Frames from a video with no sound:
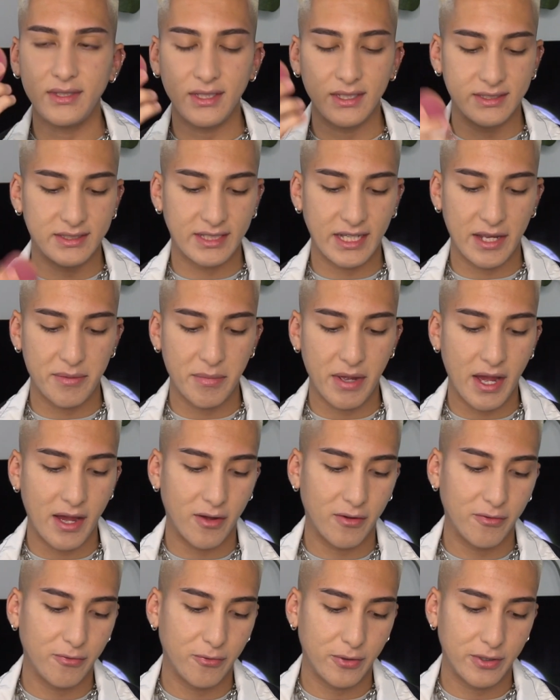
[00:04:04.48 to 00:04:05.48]
same
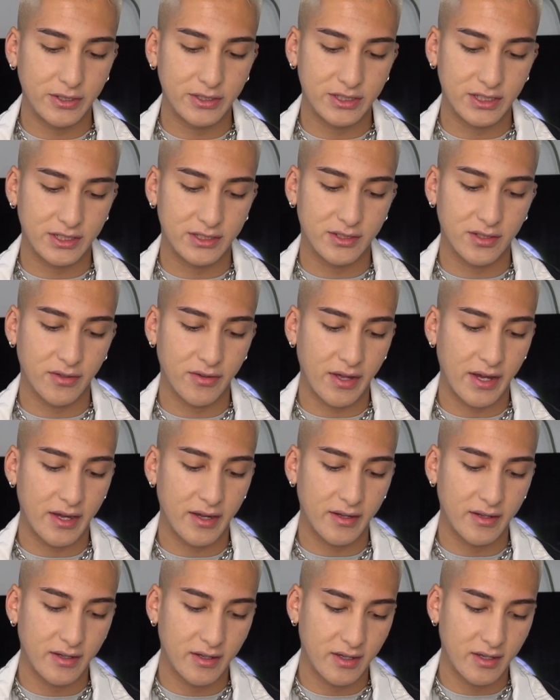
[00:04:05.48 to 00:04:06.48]
E.L.F. one just so
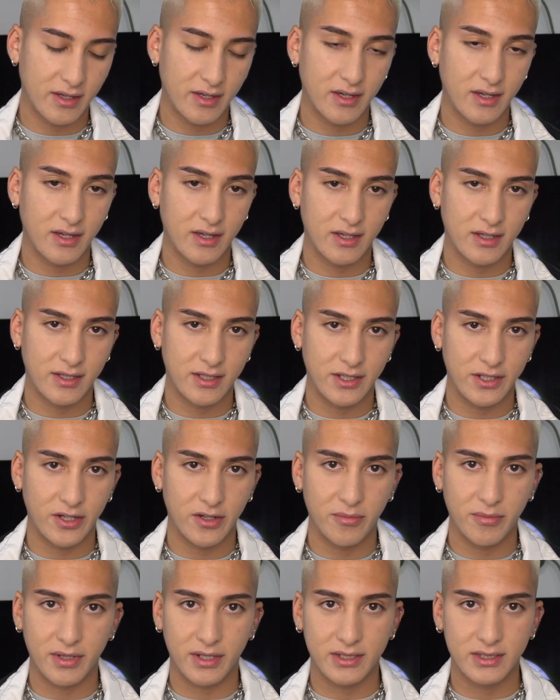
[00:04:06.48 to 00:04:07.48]
that you
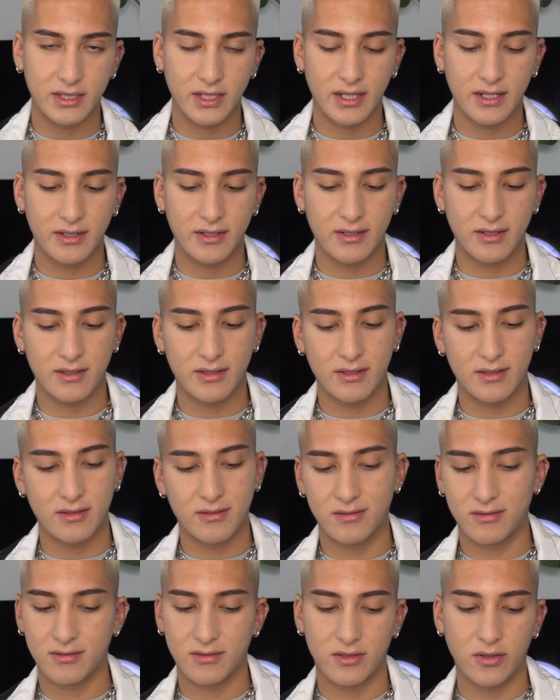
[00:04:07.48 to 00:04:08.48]
don't mix like
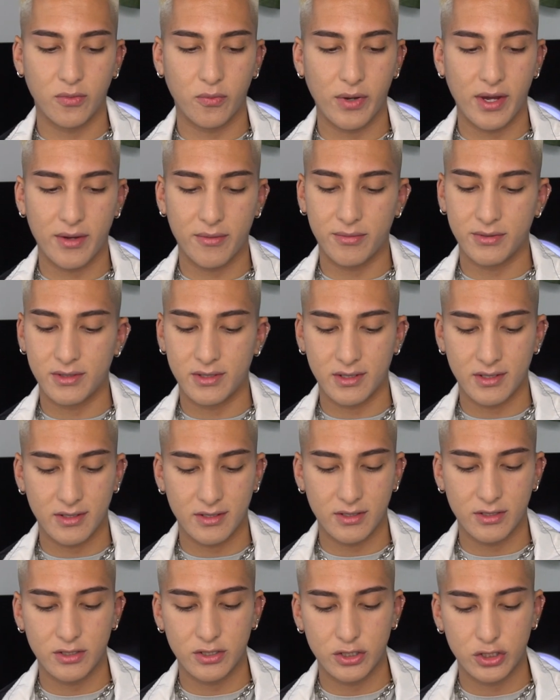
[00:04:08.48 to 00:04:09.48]
the wet with the
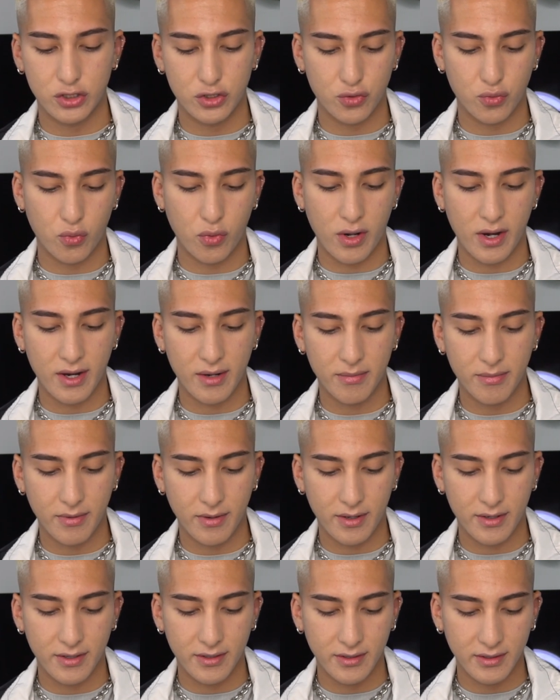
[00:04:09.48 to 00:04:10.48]
dry
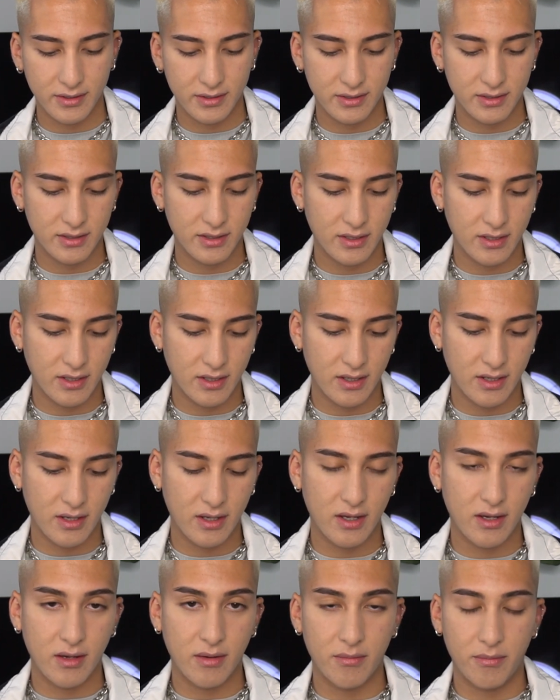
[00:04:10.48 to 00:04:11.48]
products.
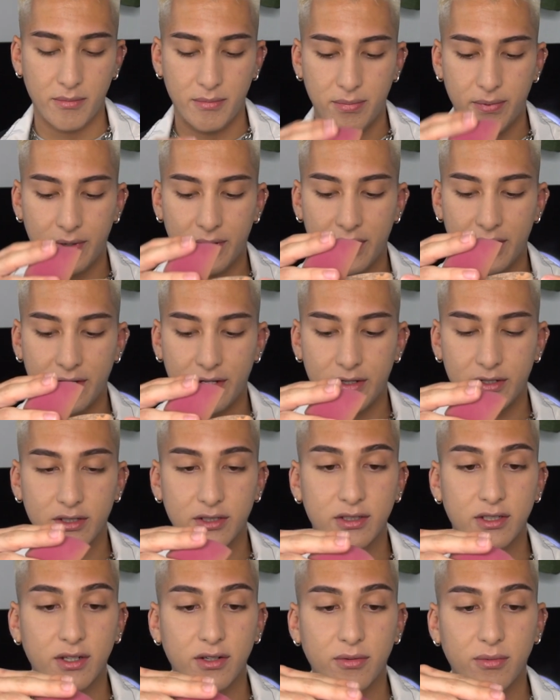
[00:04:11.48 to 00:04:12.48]
But you're
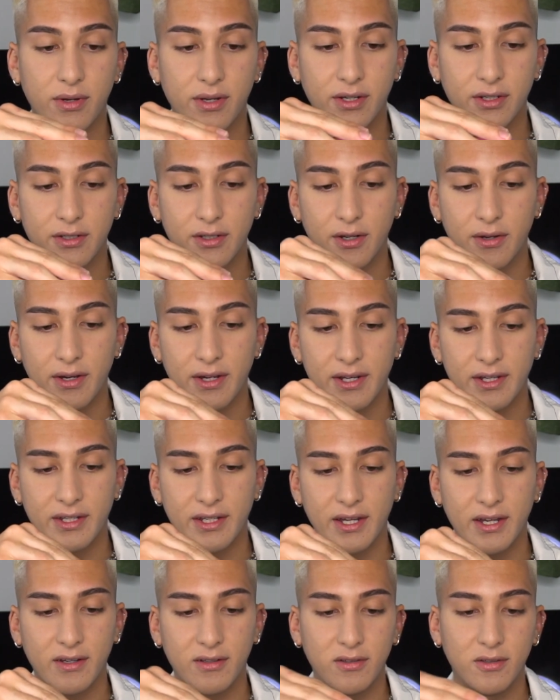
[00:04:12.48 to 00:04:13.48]
just gonna want to go ahead and
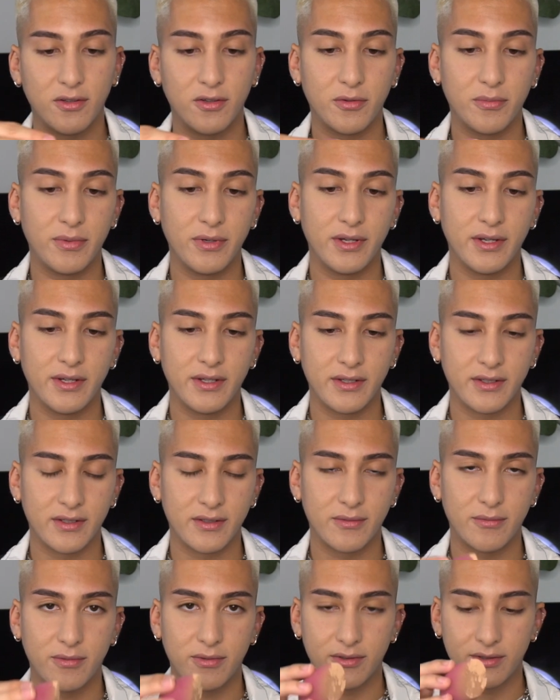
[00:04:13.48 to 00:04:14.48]
get a little bit,
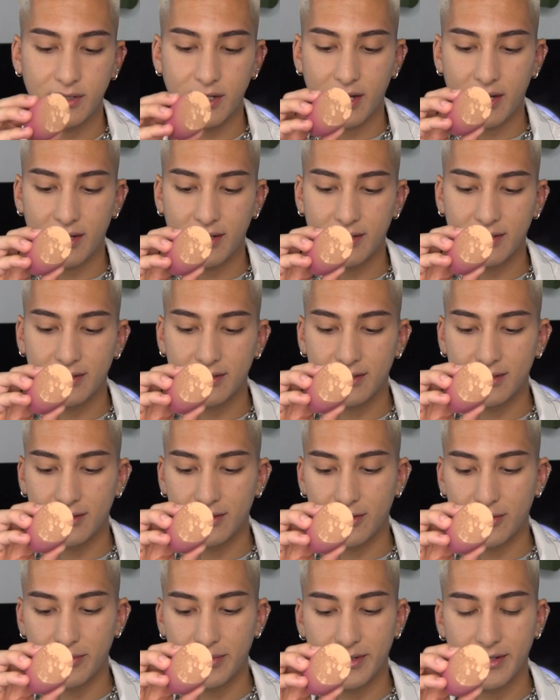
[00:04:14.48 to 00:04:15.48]
well, not a
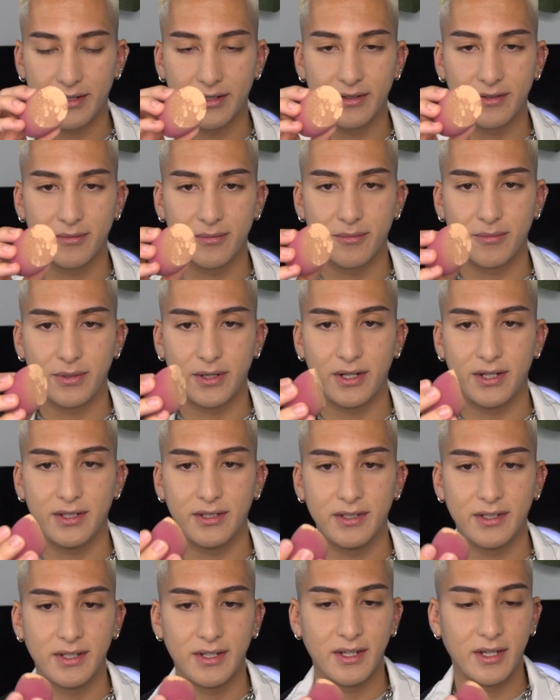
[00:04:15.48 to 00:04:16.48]
little bit, but
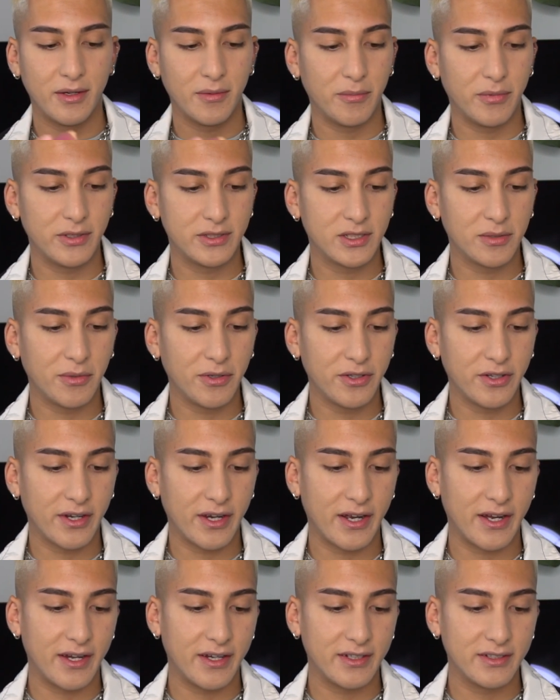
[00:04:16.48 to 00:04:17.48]
put some on your
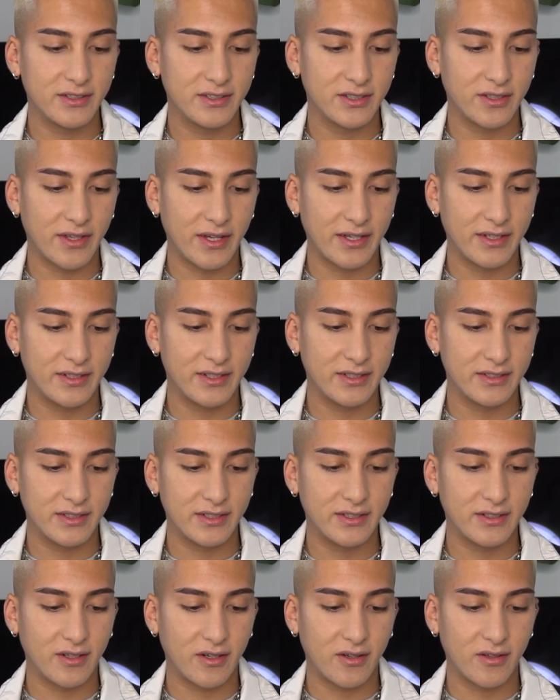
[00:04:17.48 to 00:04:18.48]
hand so that it
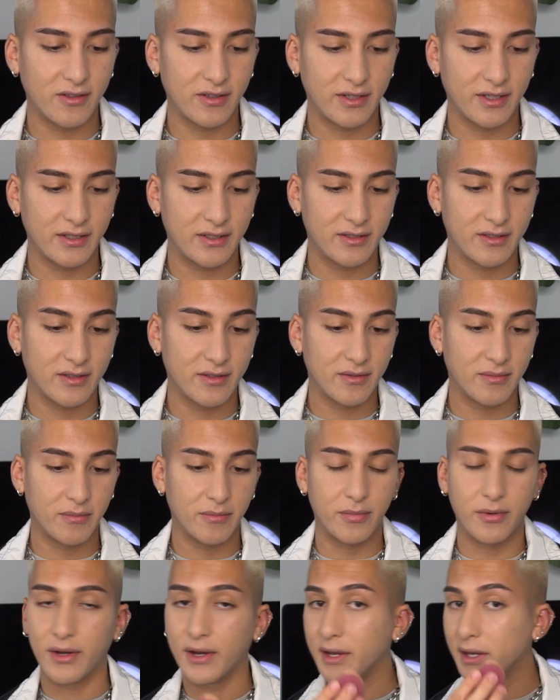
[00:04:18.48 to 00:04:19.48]
doesn't all like
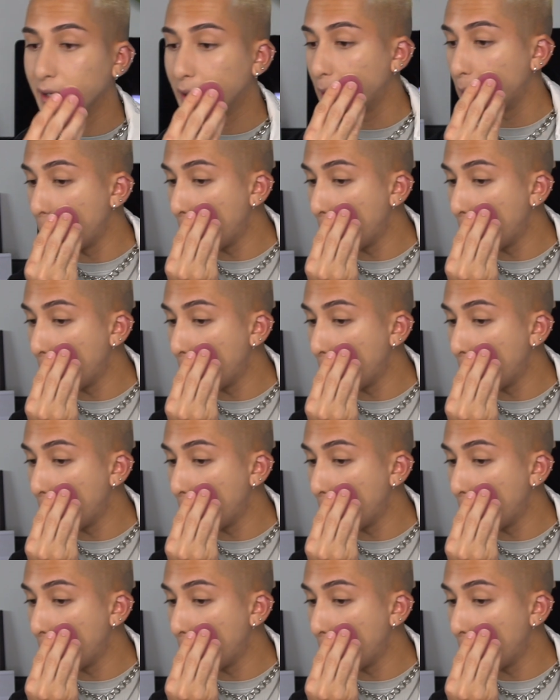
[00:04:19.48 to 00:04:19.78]
break,